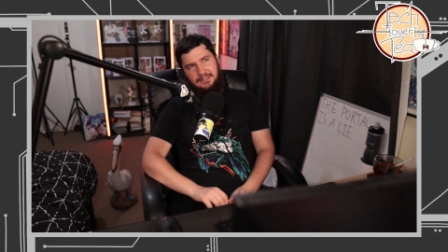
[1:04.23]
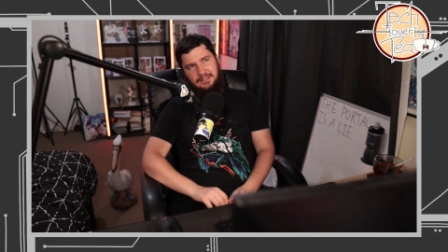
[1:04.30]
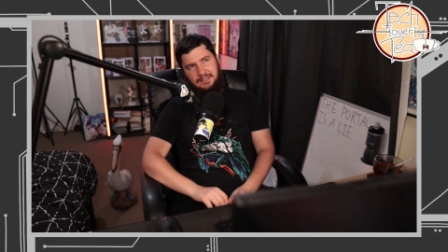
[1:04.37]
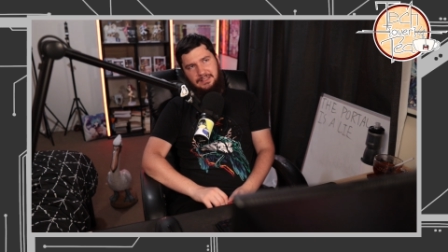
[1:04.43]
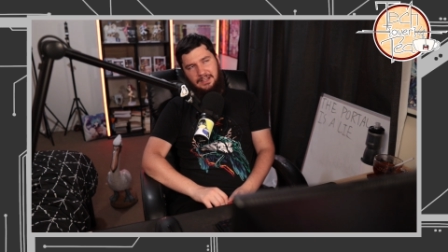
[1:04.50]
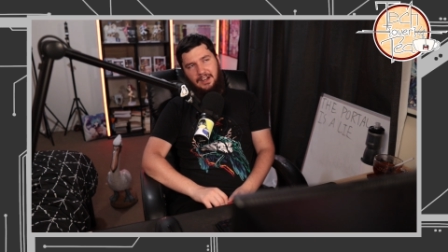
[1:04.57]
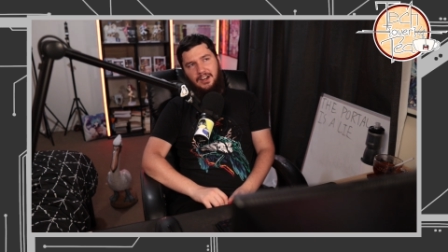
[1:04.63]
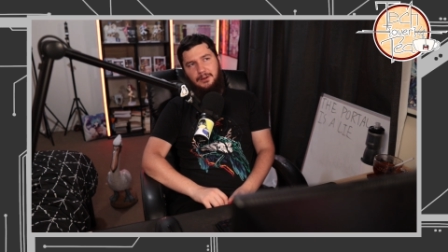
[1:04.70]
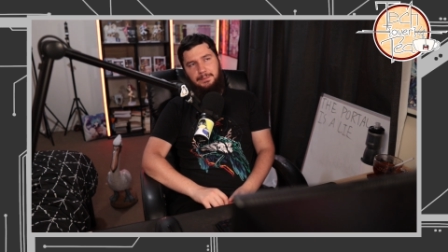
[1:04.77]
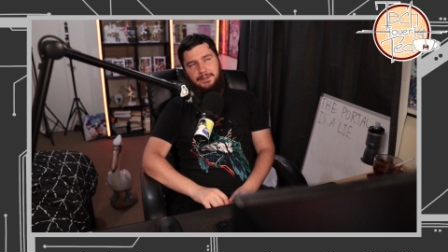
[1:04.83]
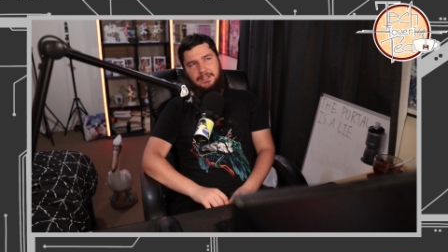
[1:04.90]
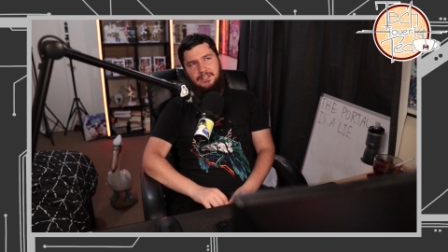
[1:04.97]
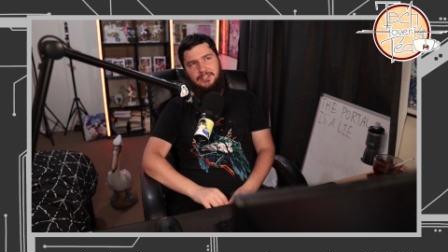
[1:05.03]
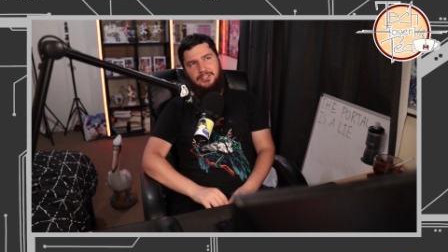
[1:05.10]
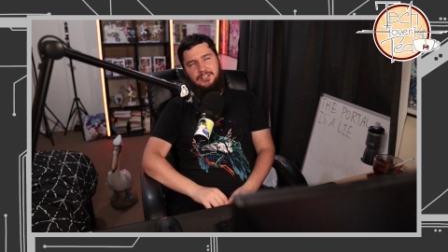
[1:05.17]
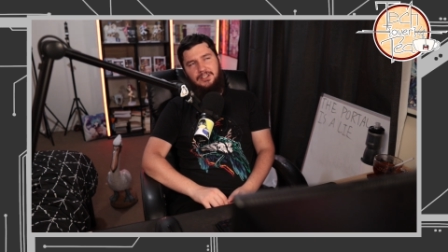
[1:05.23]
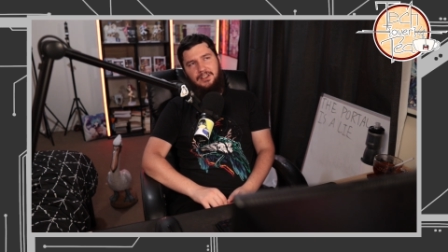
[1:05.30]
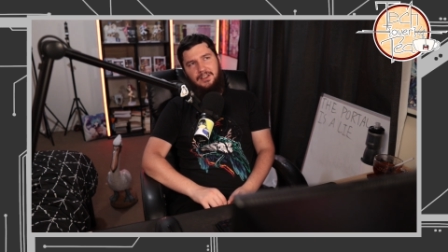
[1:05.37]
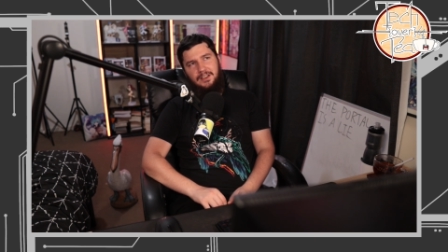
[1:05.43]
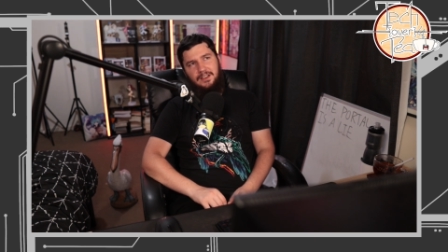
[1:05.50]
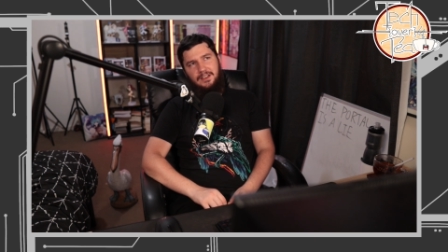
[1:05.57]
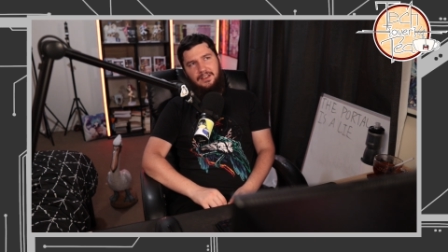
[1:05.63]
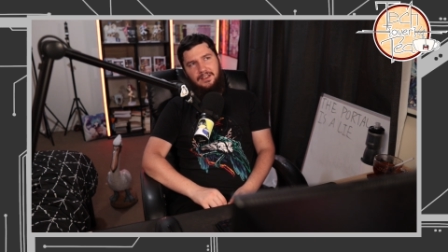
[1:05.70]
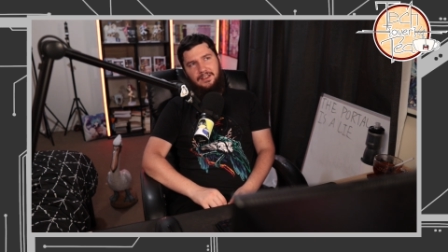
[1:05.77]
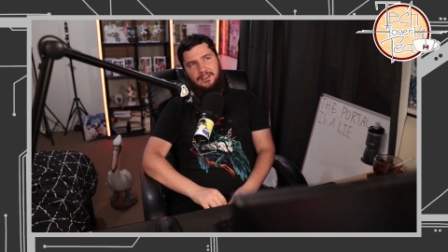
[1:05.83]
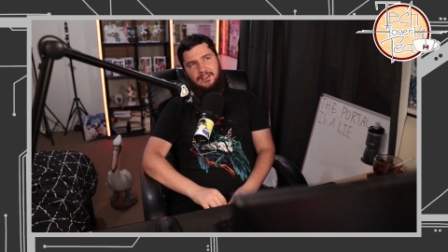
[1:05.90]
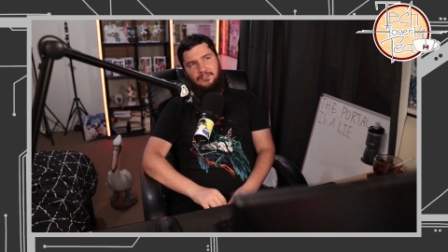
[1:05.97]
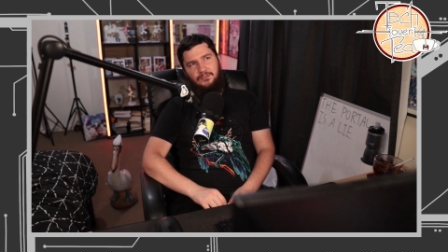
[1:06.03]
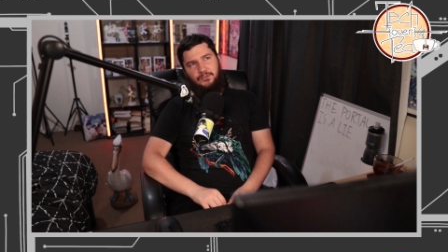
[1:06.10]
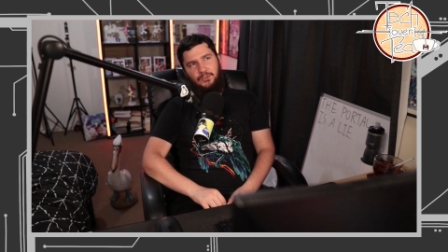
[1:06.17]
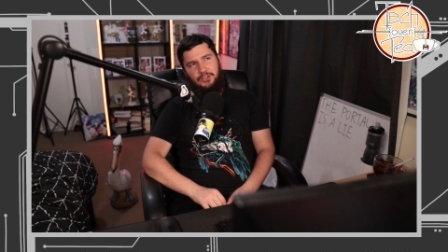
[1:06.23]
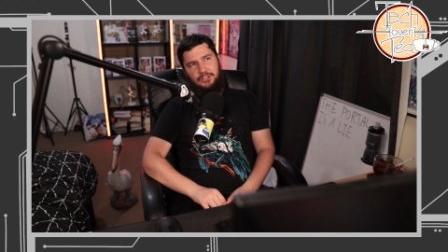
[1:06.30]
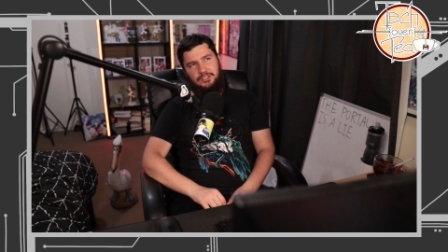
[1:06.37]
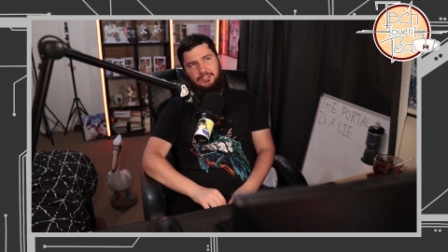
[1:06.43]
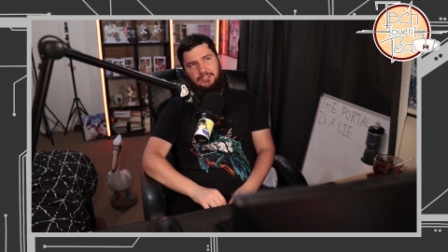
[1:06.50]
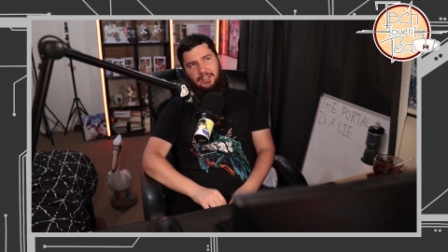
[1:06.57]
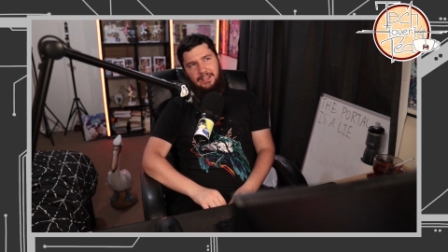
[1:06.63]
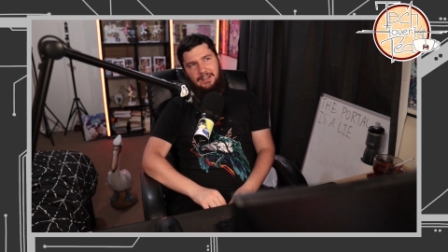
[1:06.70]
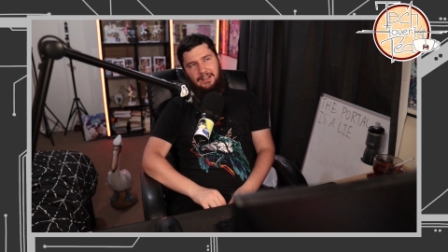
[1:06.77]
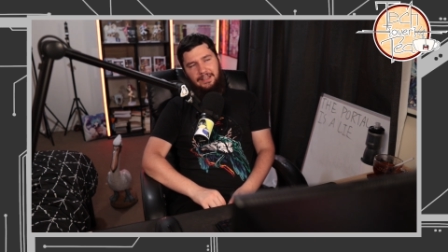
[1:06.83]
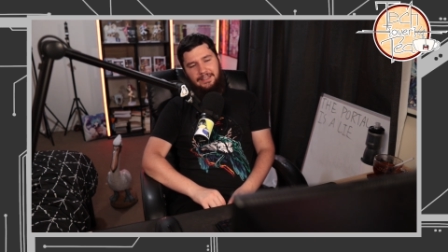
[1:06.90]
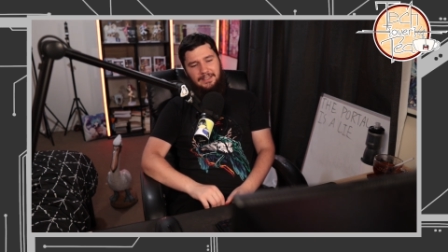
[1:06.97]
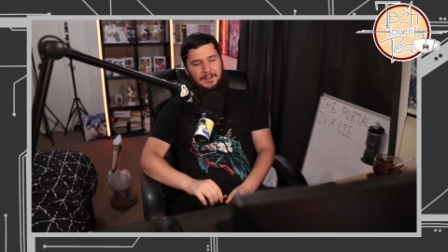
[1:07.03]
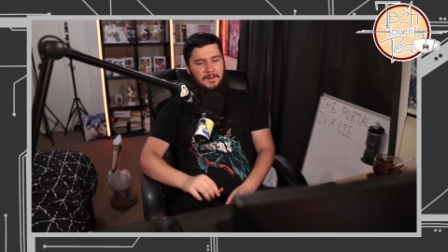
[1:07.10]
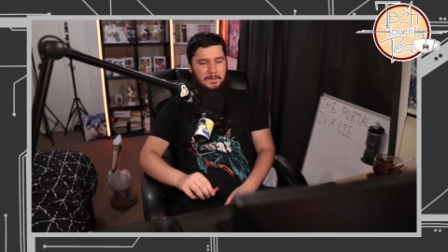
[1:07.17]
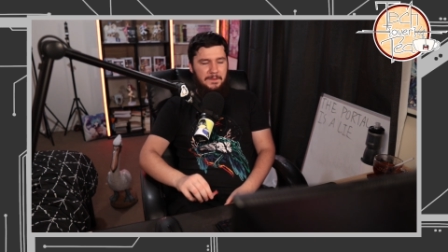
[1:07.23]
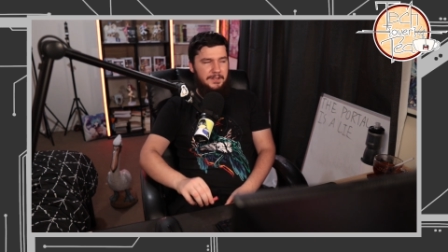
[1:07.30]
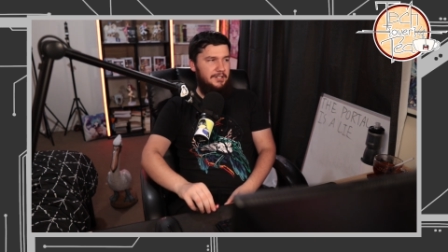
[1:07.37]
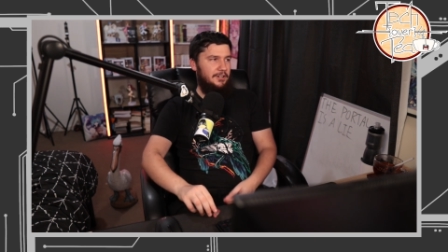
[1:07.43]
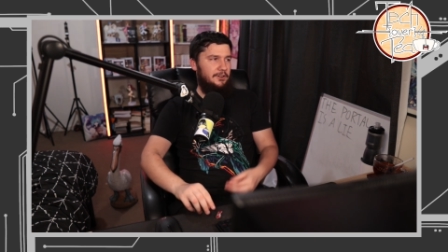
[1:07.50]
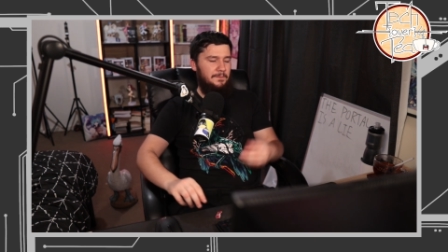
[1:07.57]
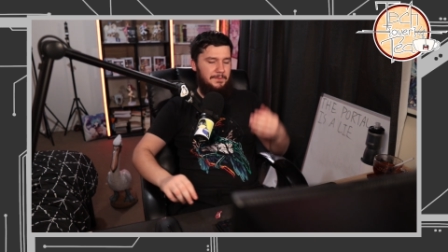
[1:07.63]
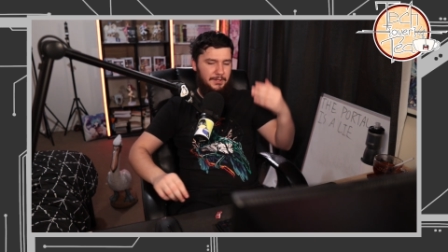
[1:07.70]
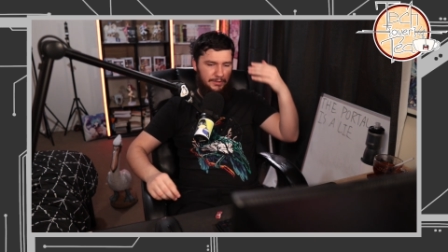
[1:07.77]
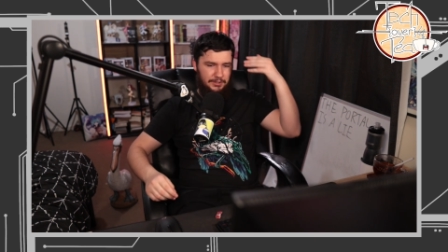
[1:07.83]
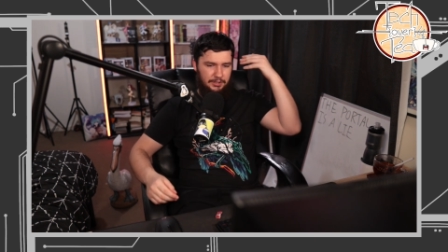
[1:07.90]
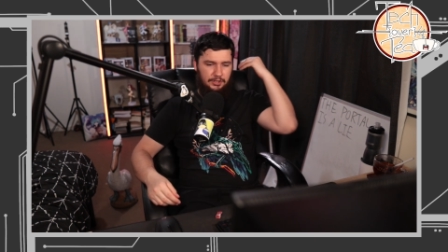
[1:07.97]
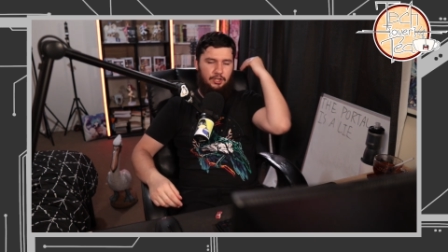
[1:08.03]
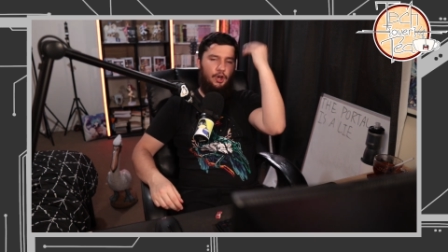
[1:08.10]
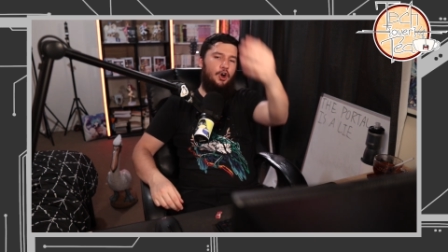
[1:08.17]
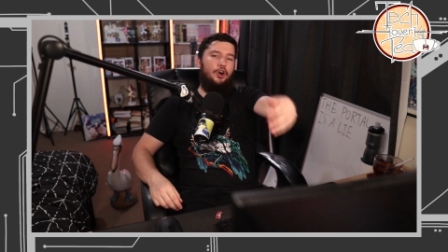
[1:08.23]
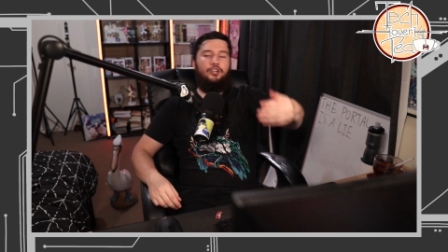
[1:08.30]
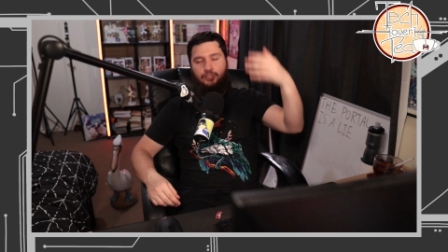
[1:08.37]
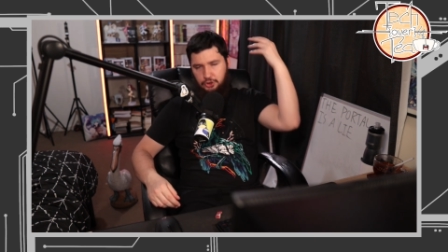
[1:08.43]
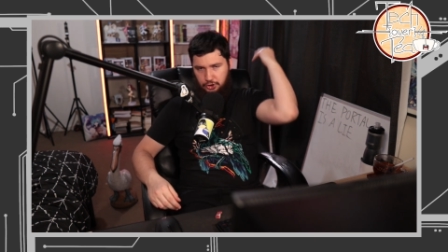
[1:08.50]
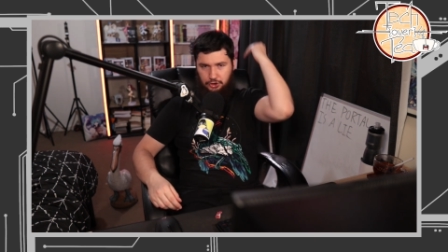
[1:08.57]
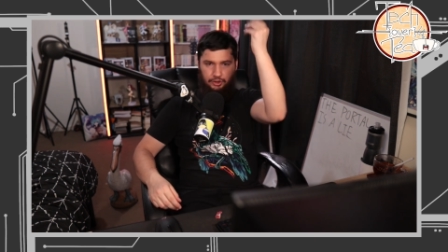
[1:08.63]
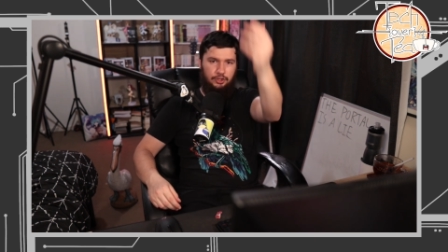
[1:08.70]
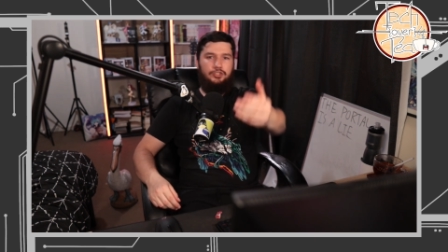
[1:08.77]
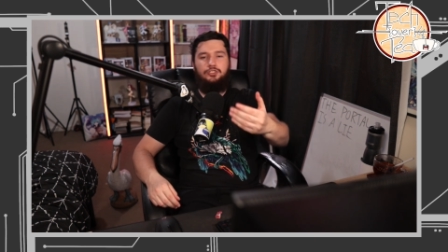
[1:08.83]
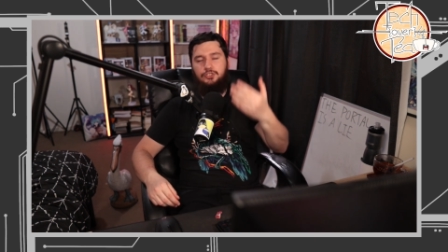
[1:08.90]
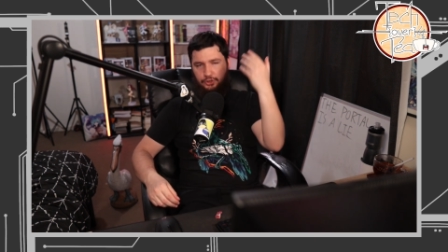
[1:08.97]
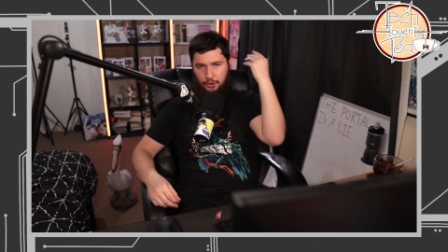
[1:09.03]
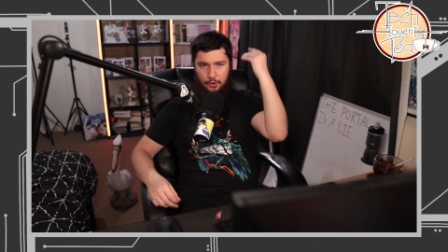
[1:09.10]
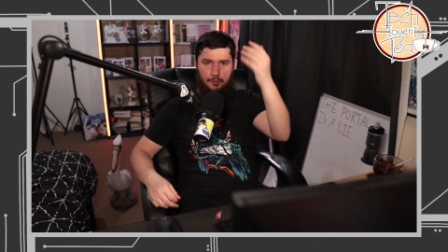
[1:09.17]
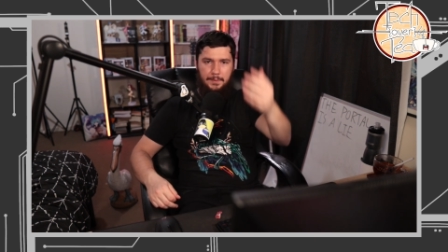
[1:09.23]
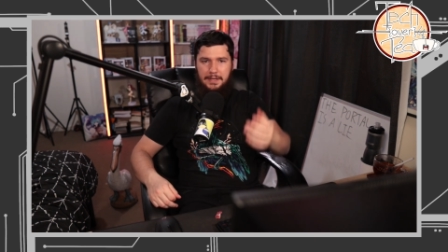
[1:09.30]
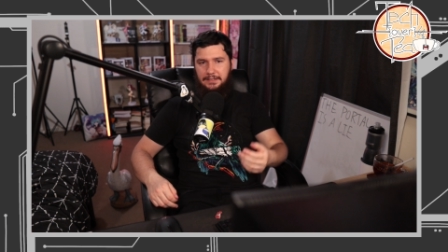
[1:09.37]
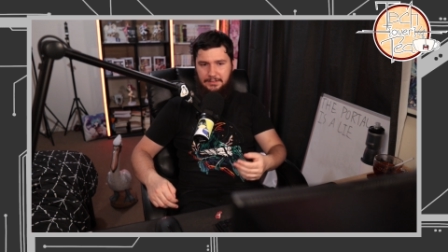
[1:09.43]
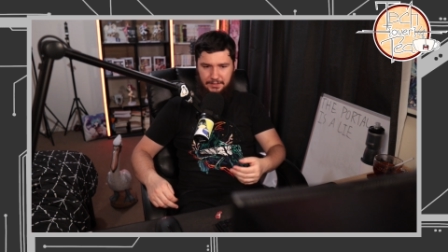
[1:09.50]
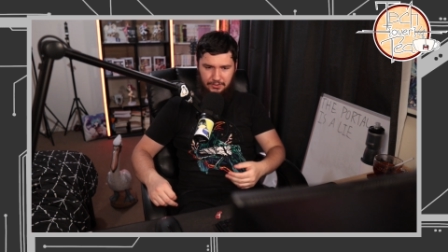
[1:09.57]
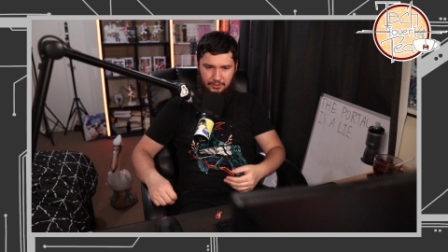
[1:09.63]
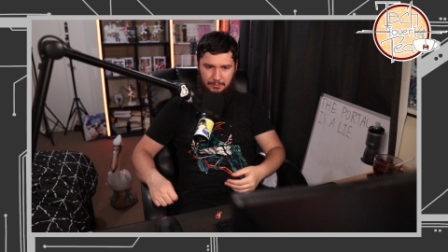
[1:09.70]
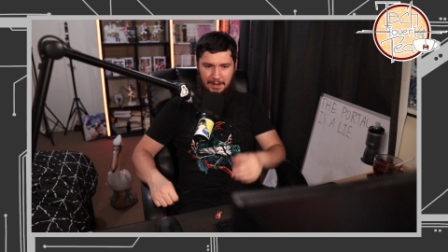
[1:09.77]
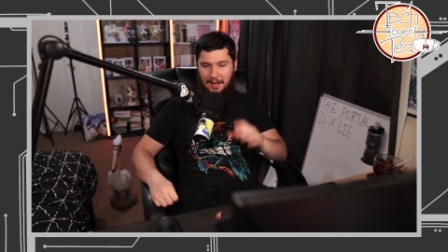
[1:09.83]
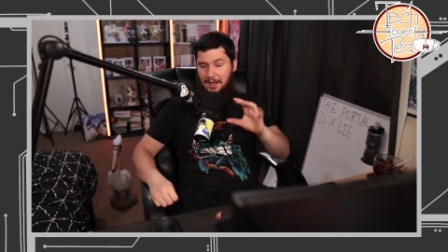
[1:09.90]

garbage for this, and, like, you know, the, the constant zoom-ins and zoom-out.